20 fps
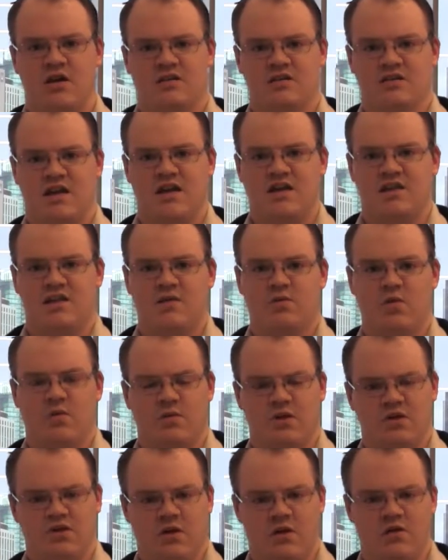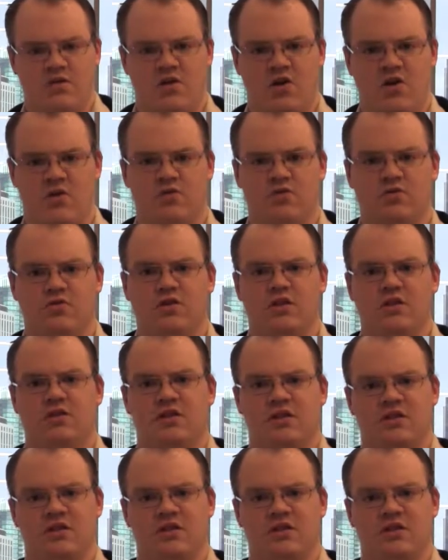taking what we don't know, looking